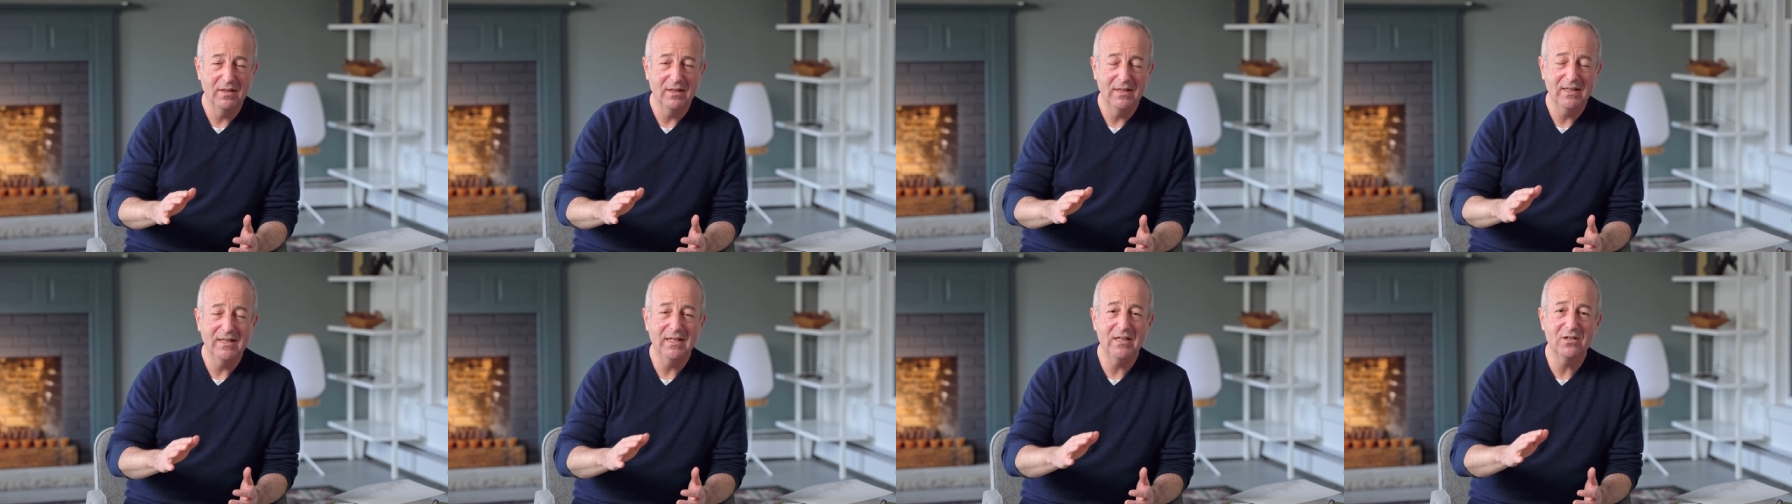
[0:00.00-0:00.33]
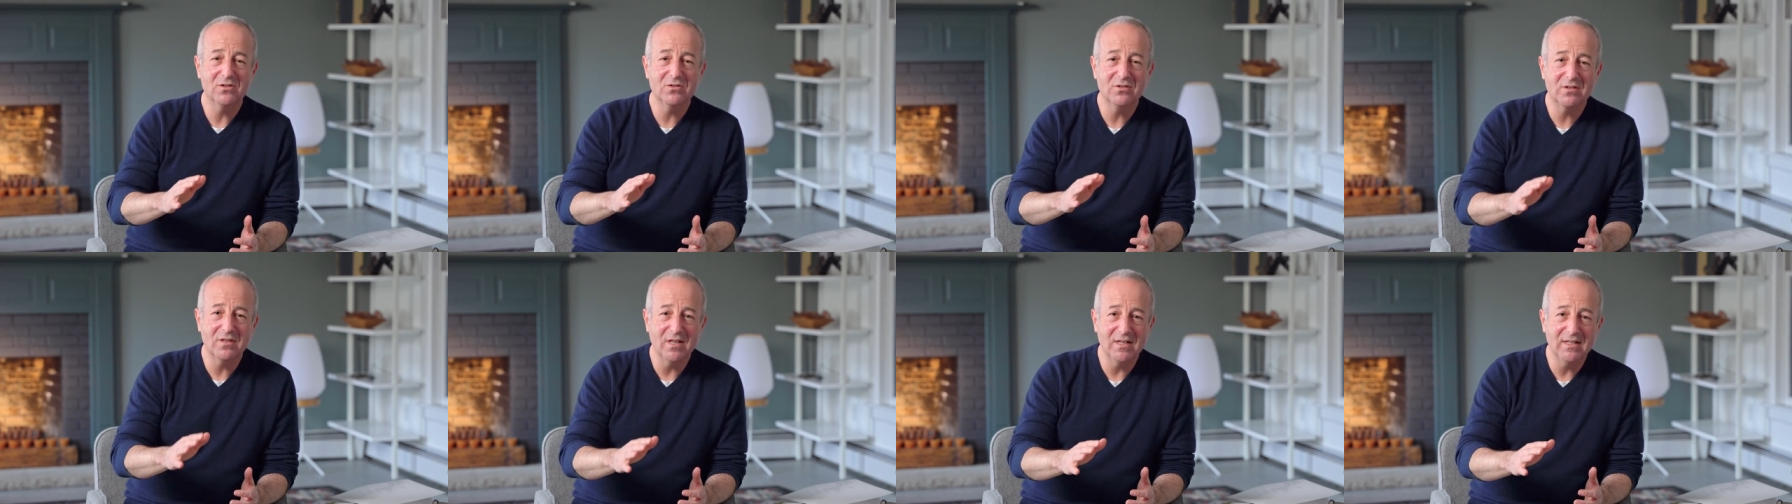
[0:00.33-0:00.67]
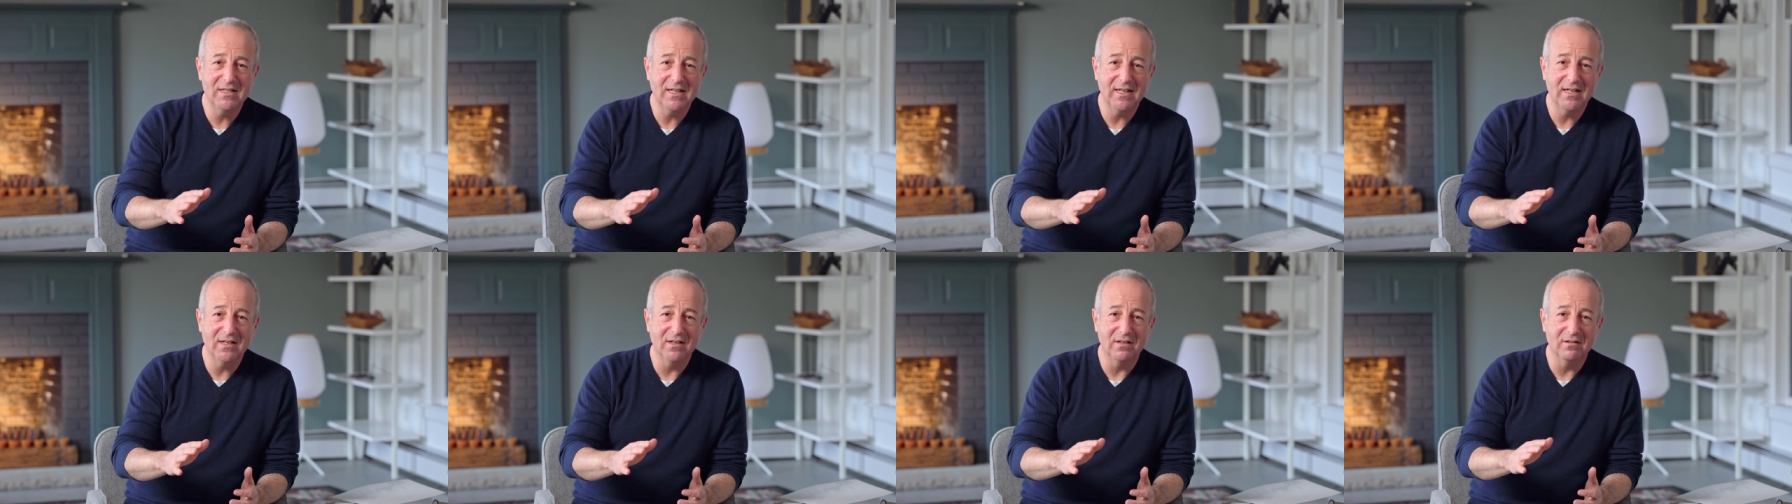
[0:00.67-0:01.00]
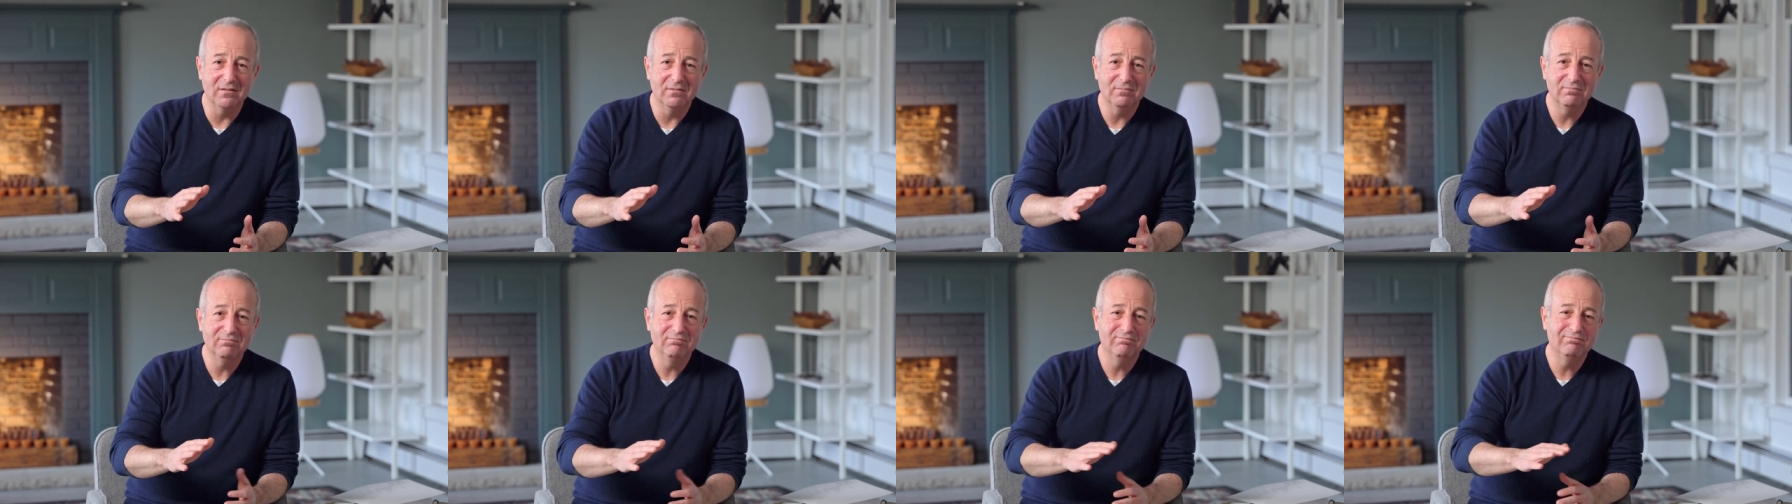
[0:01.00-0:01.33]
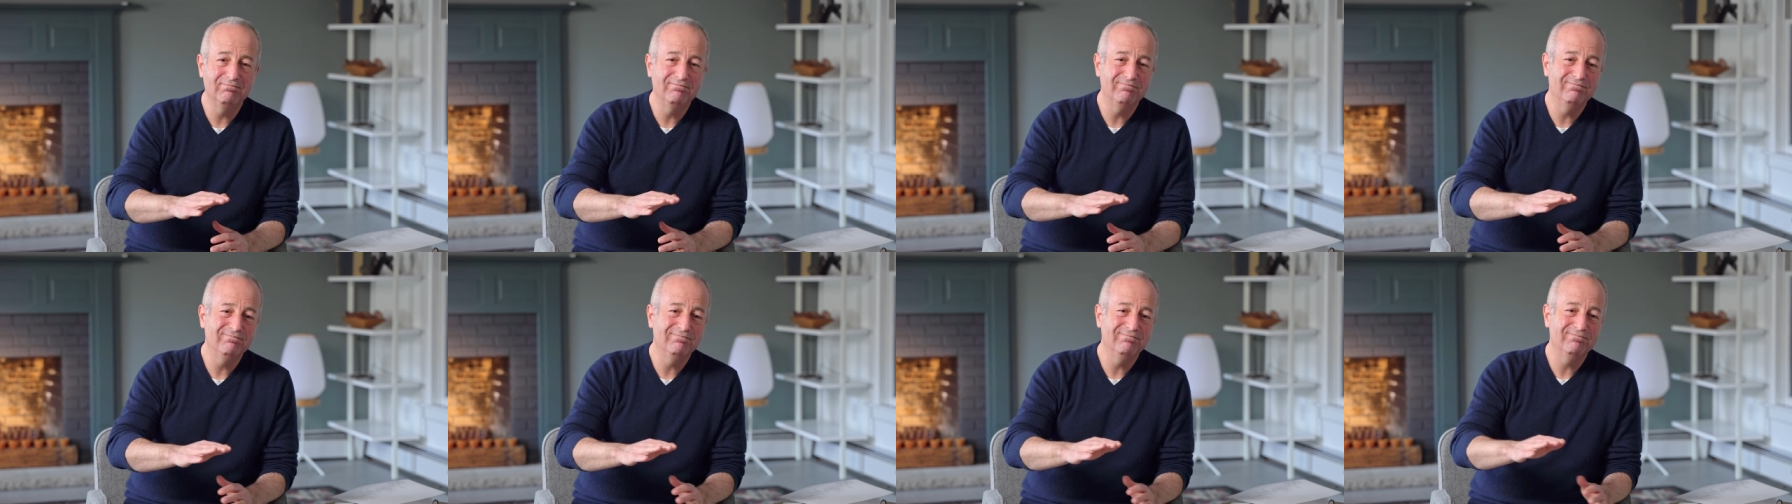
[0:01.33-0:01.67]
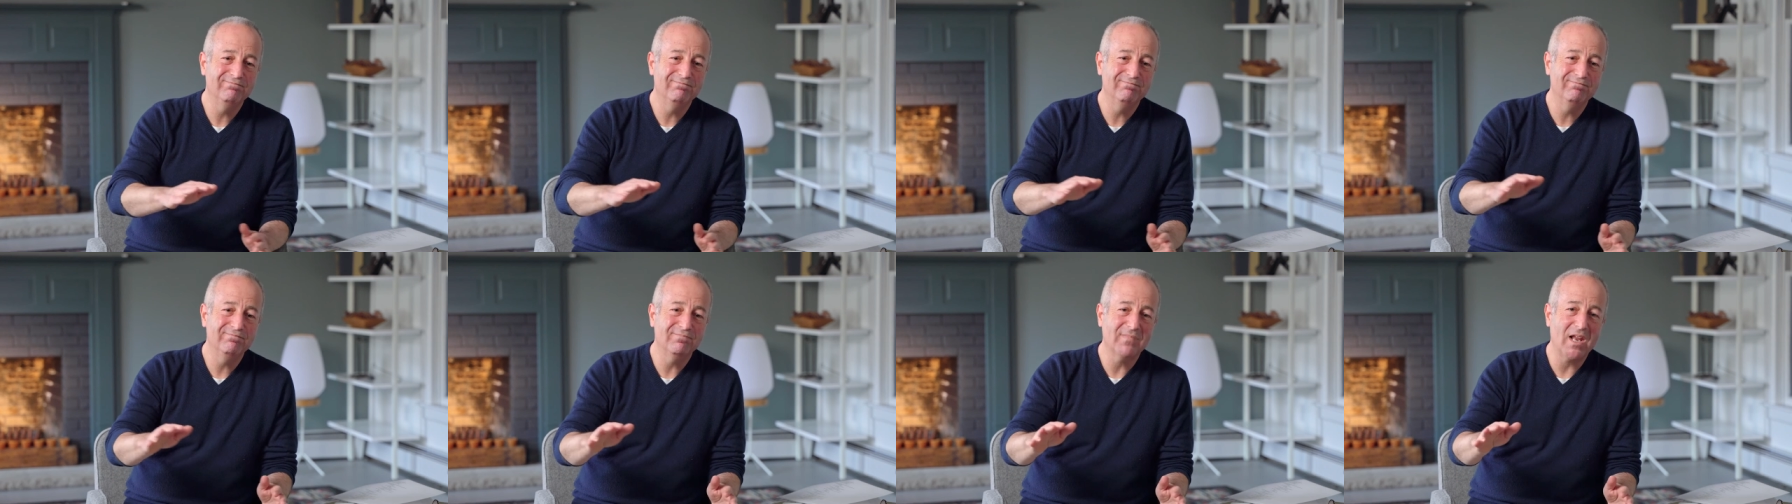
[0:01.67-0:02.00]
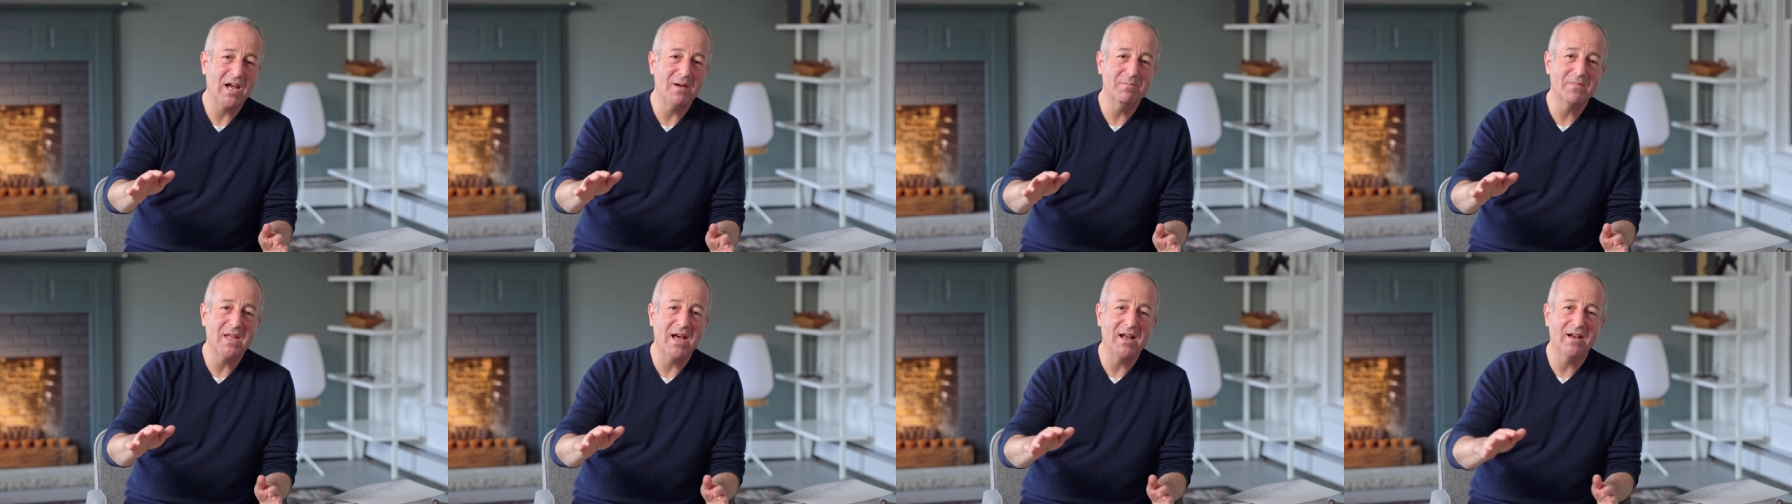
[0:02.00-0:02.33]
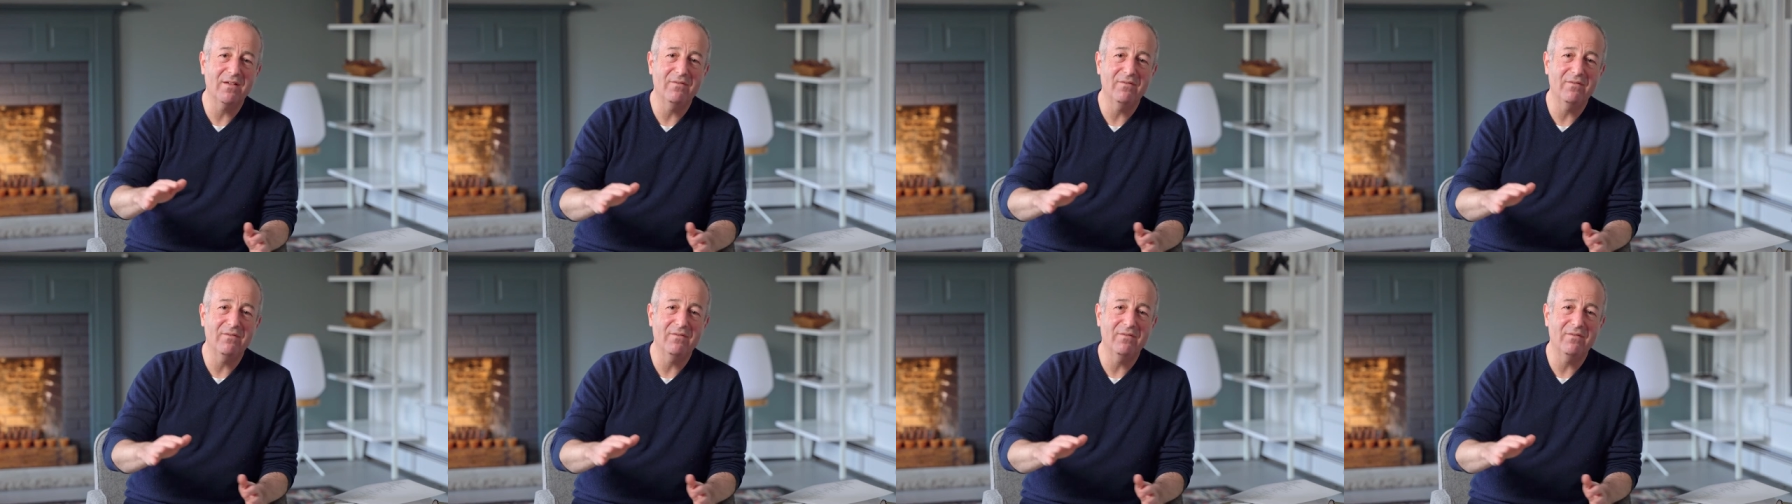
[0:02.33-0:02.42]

Here's the deal I'm not